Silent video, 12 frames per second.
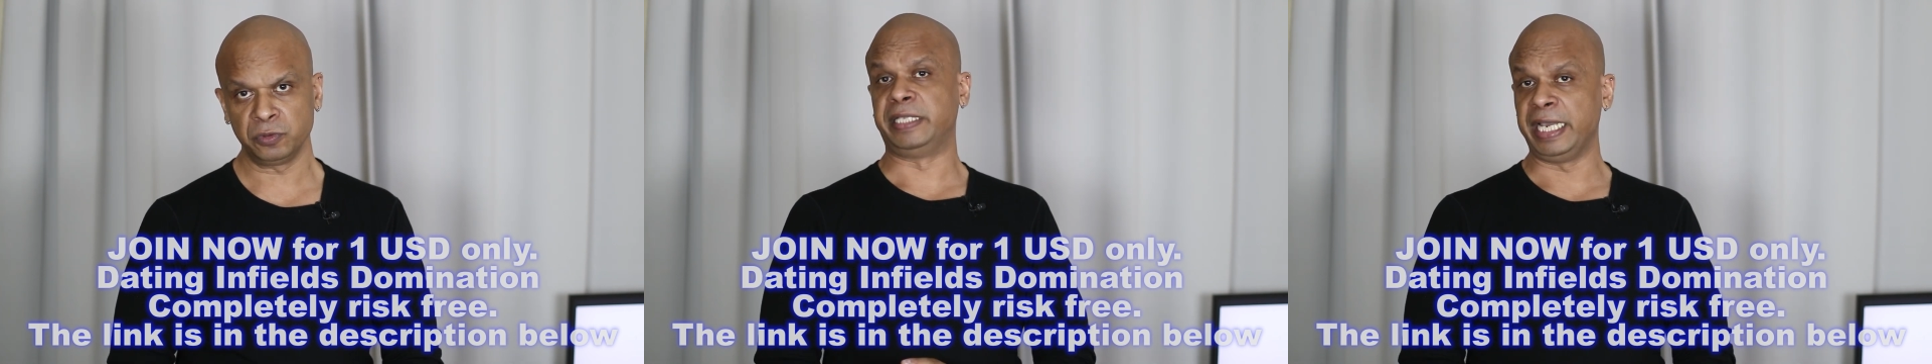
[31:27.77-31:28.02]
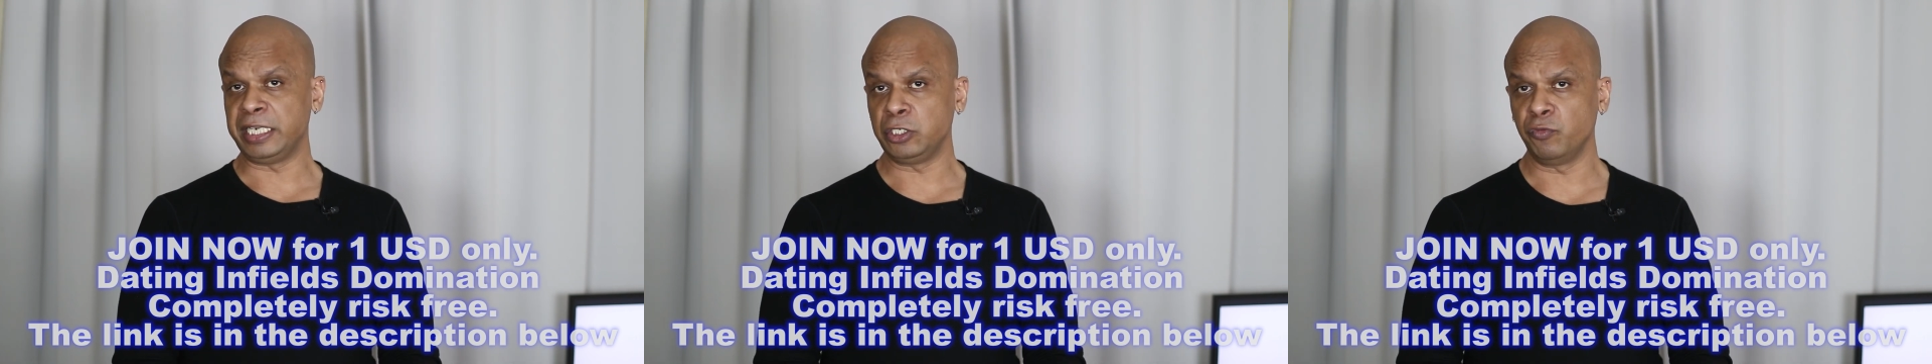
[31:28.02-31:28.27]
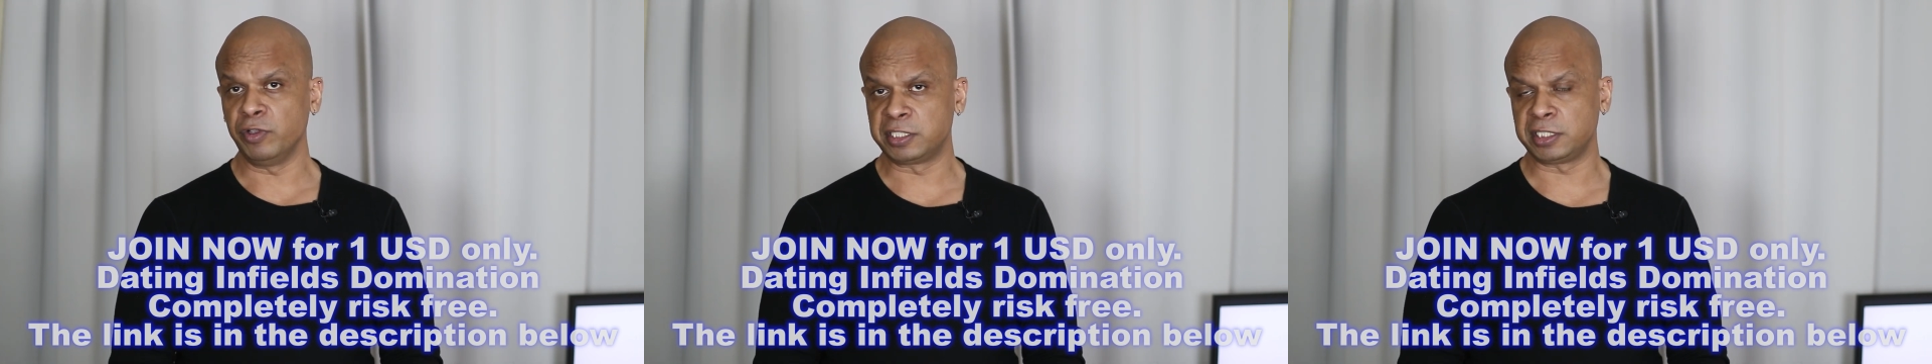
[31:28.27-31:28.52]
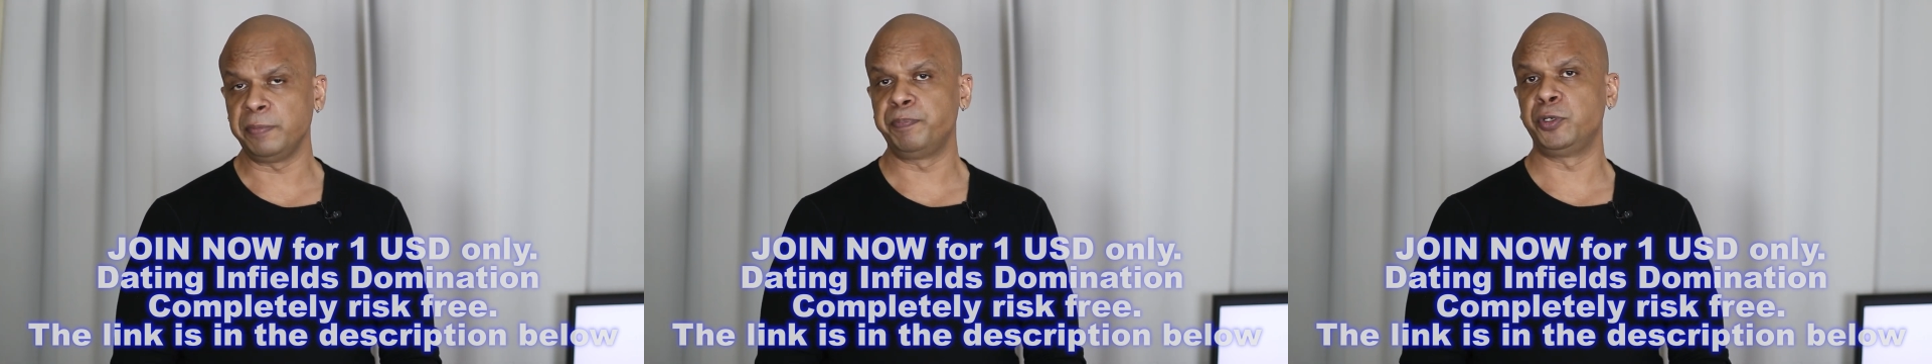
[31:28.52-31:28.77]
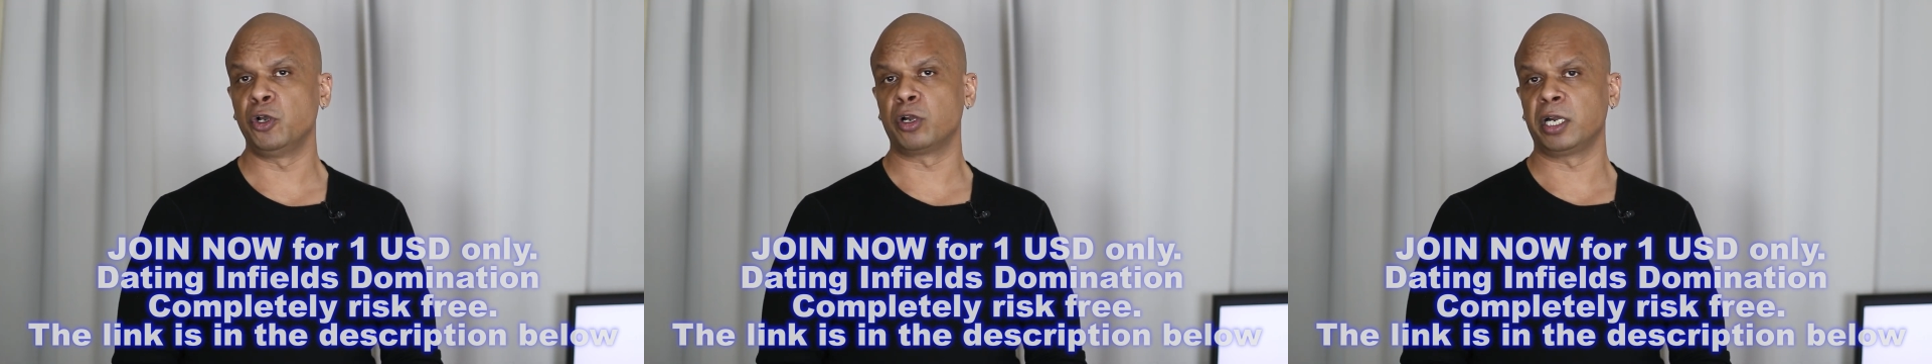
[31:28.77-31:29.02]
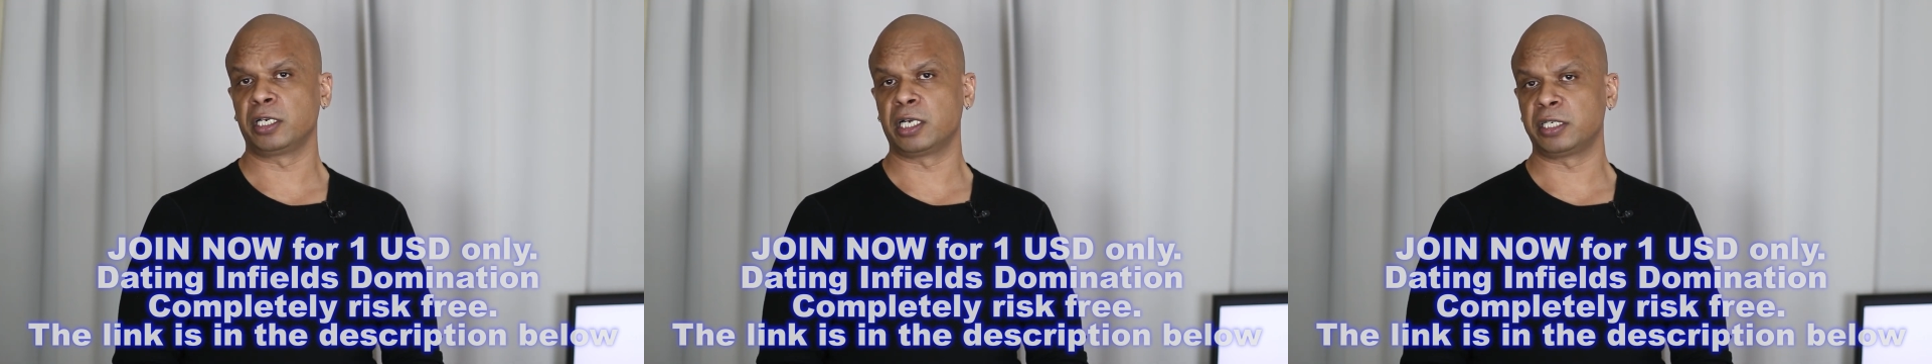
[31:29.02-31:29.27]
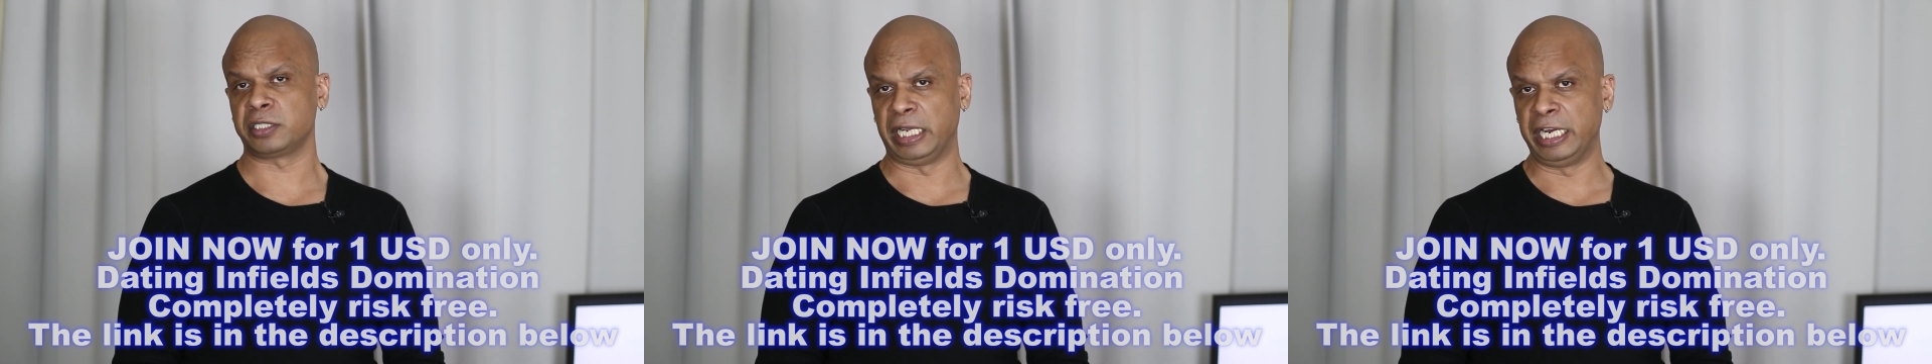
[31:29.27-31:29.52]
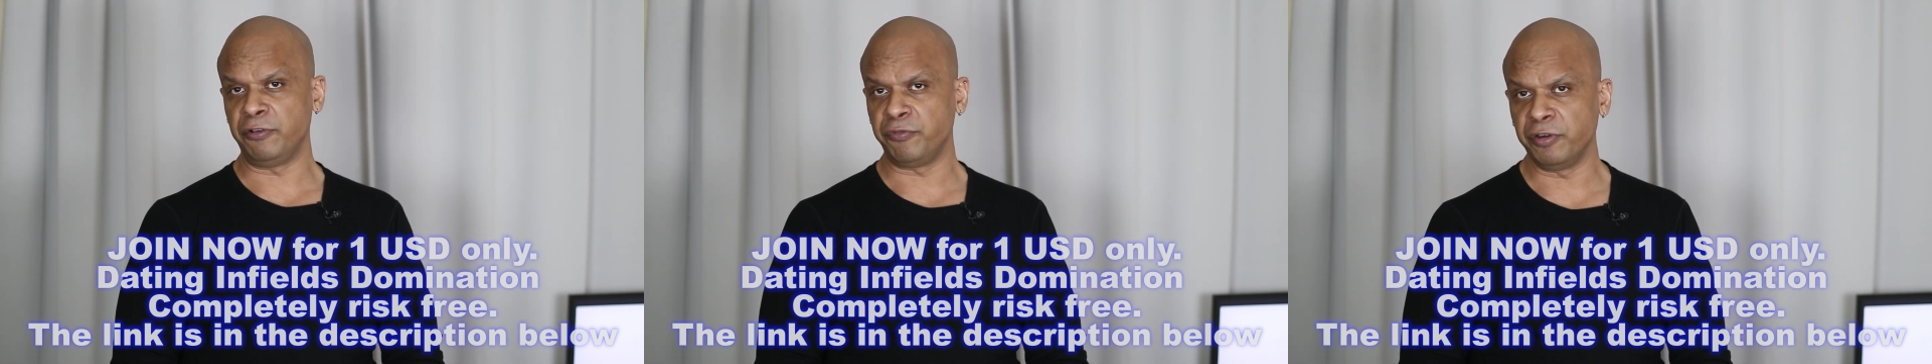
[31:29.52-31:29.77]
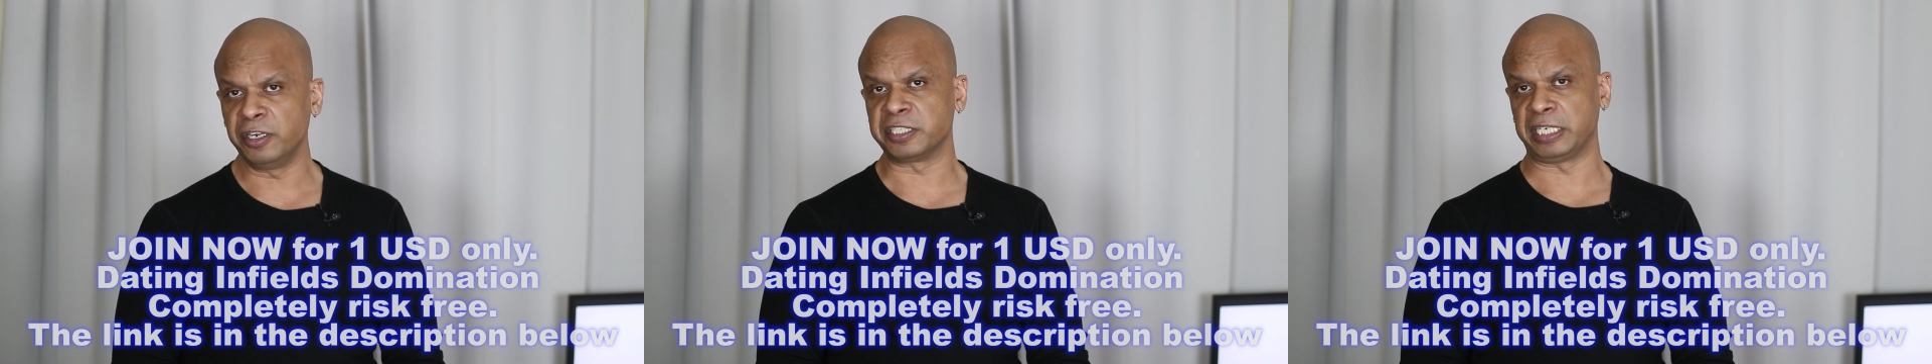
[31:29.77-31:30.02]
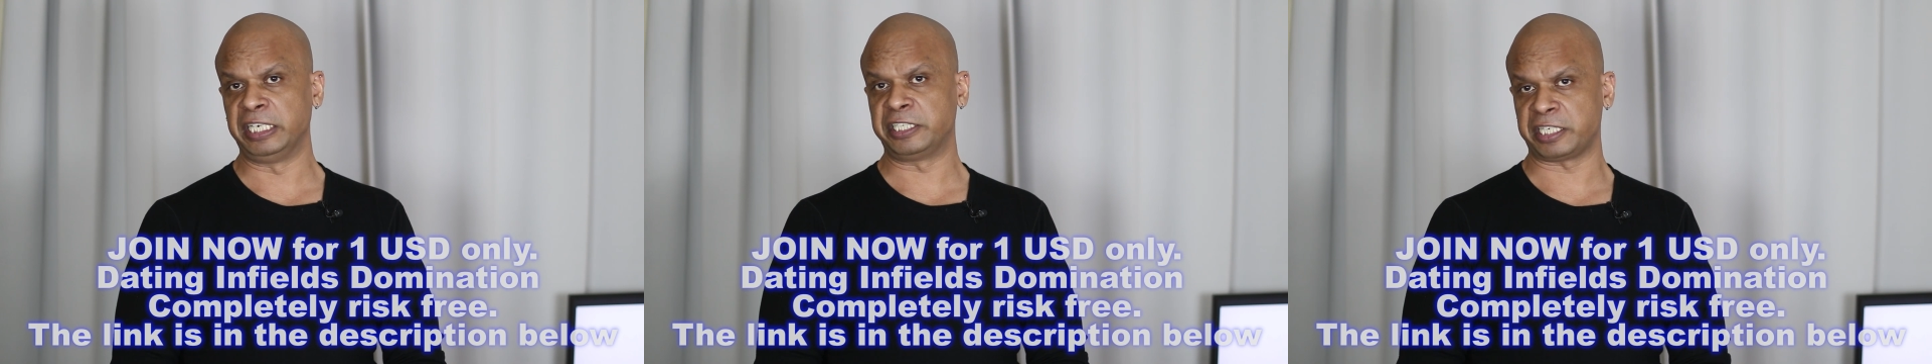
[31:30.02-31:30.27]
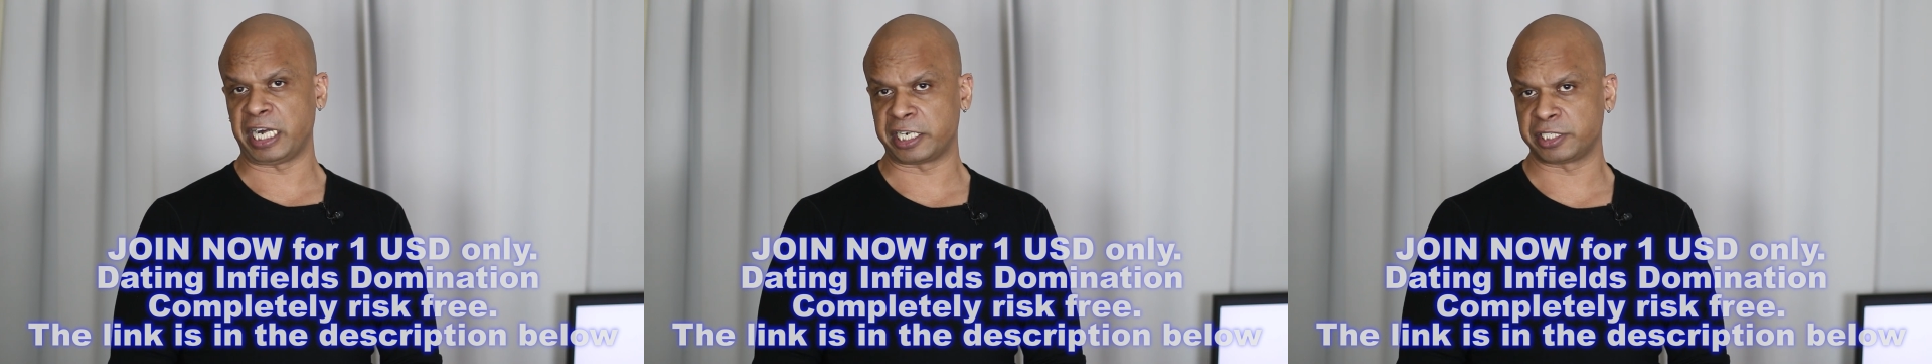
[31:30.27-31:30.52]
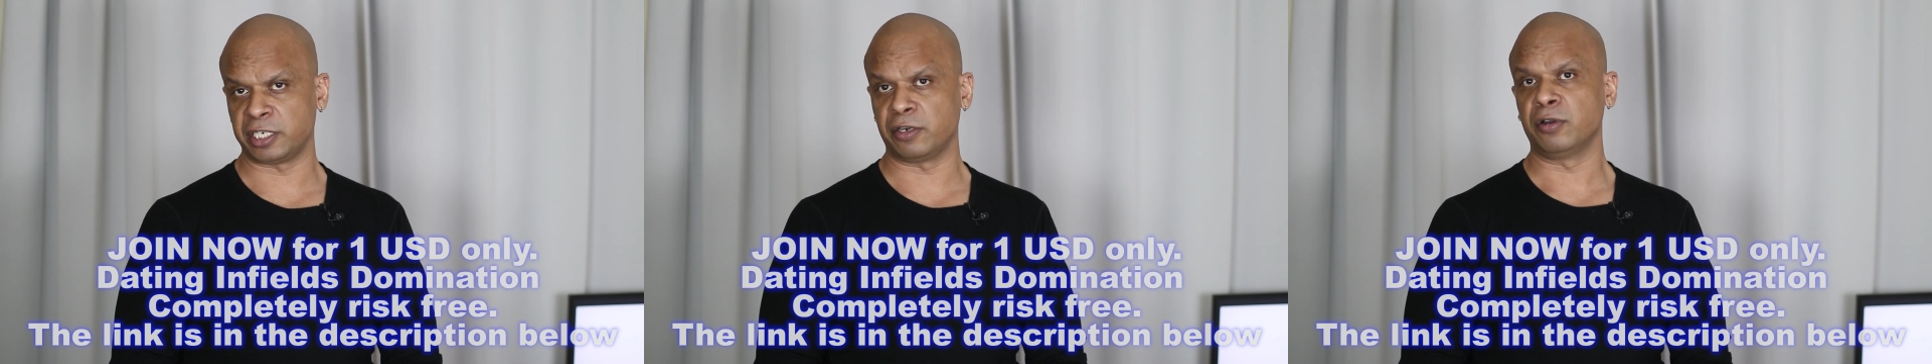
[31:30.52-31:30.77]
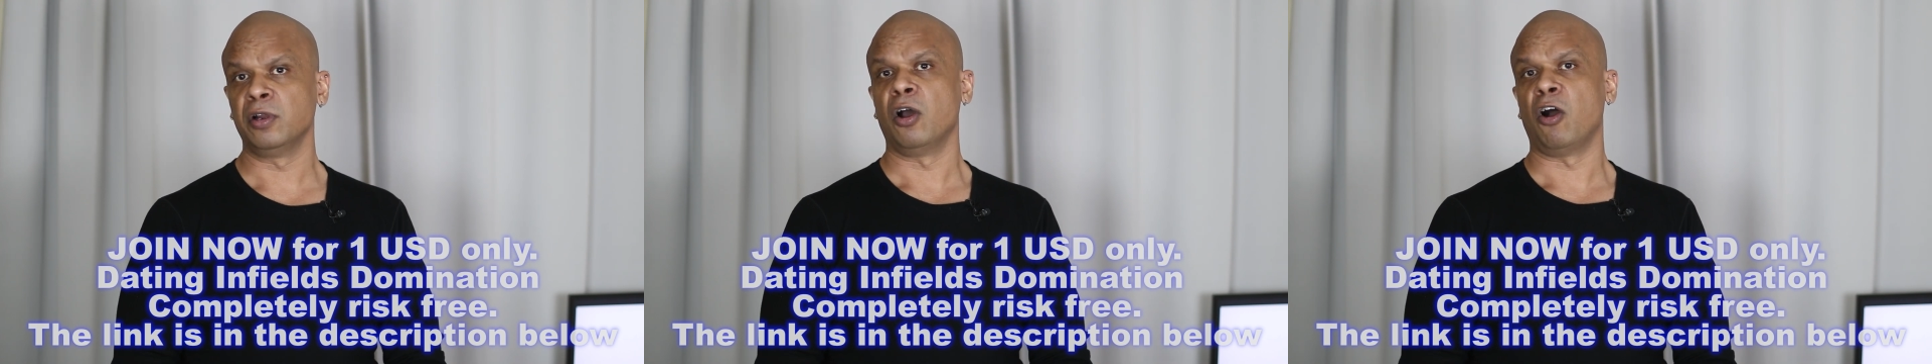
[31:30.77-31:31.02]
There you will see pure uncut infield interaction